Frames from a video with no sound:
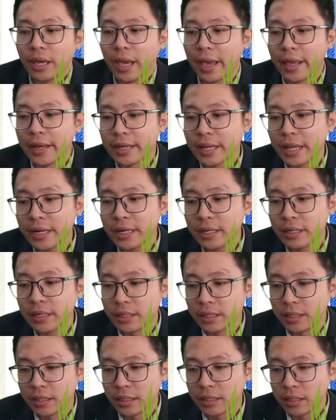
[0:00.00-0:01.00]
And then
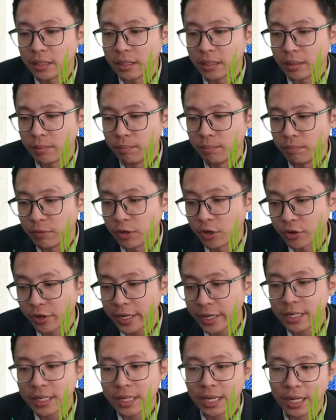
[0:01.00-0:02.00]
the
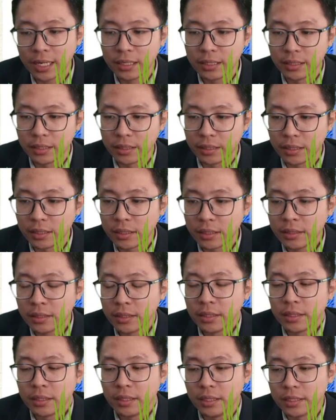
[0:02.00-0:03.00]
green color
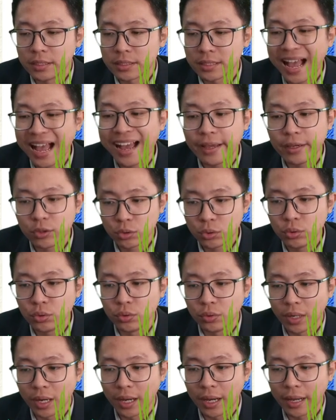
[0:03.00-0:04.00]
is
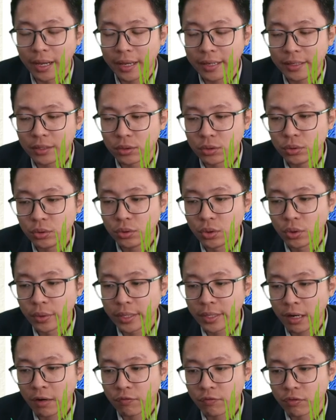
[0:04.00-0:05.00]
I2. I2
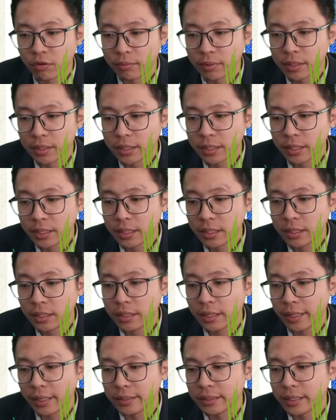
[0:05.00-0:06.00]
going out from here
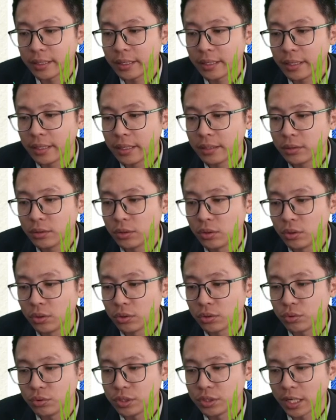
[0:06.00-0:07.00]
and then go
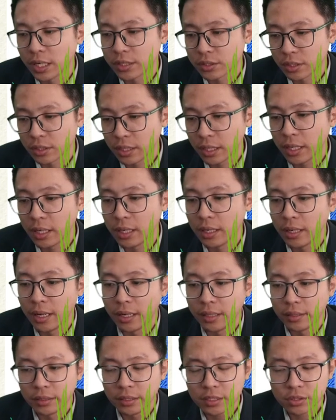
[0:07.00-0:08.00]
to junction A.
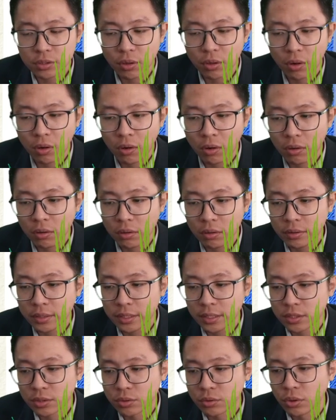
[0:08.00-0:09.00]
This
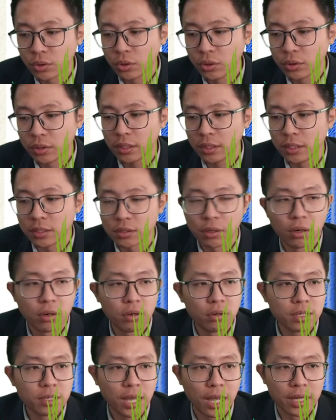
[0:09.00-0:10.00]
road is
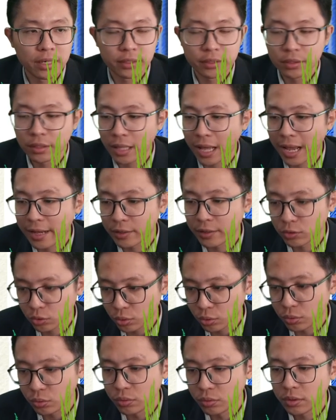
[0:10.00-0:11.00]
all current
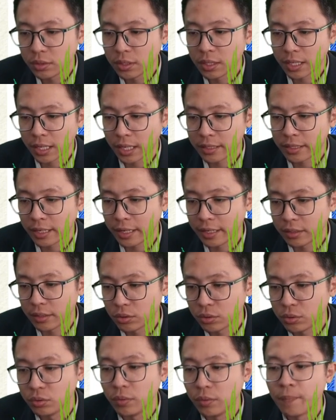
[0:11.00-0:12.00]
I2.
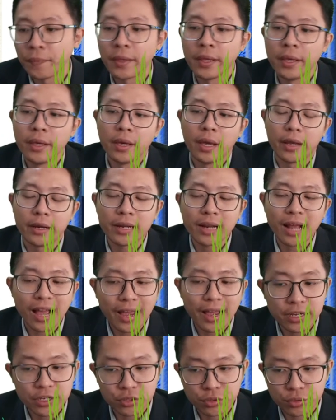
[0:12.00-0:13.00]
And then
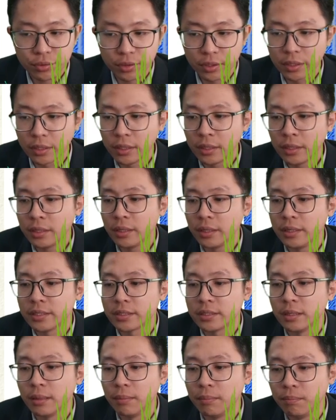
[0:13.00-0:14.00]
I3
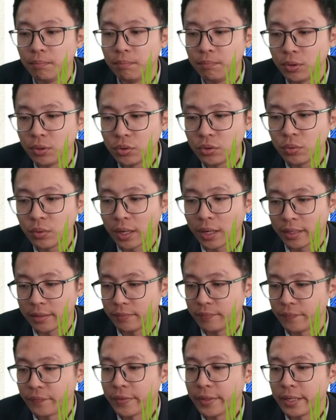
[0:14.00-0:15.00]
is the blue
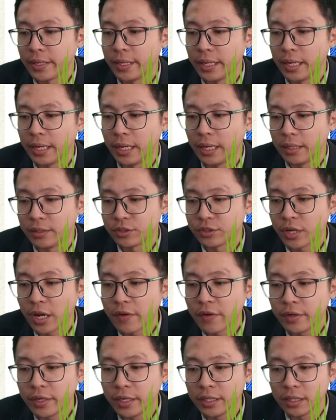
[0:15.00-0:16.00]
one. Yeah,
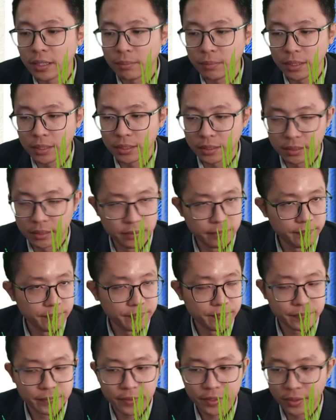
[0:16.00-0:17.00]
travel in the middle.
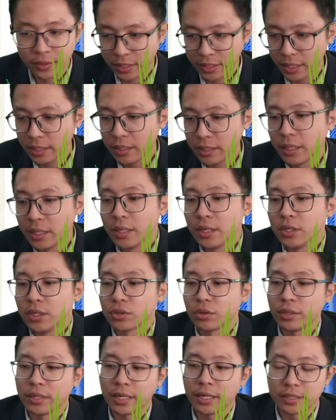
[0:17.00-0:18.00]
Okay,
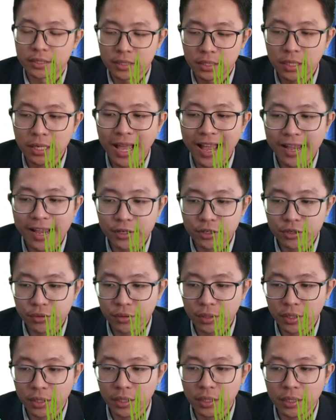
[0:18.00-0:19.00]
so you can see
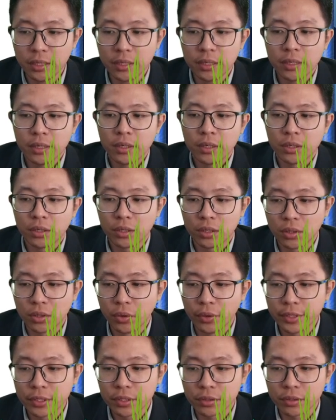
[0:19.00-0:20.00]
I3
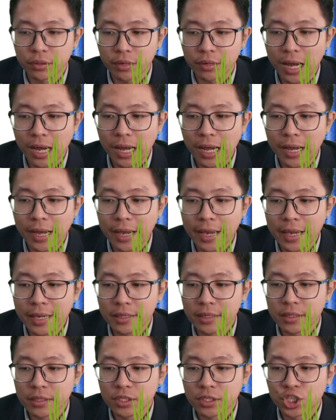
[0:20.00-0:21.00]
going to the right,
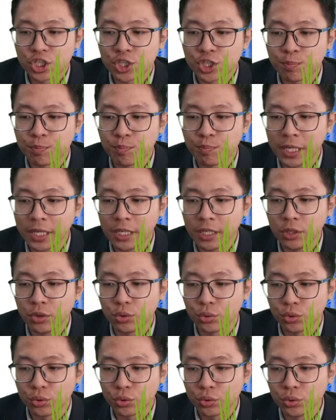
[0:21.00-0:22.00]
split
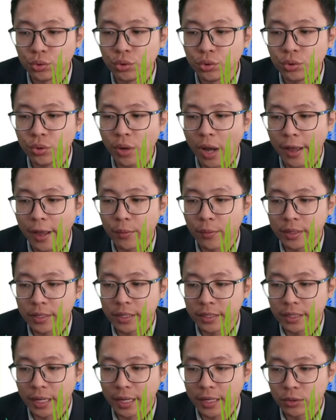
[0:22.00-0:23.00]
into two, I1
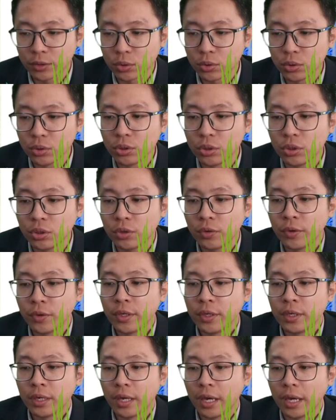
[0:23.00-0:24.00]
and I2,
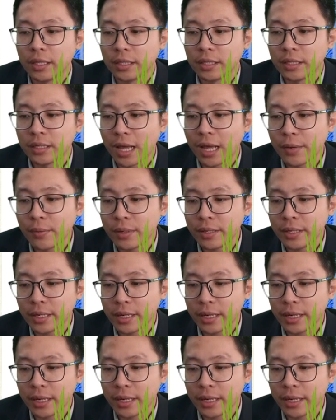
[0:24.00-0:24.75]
and then I1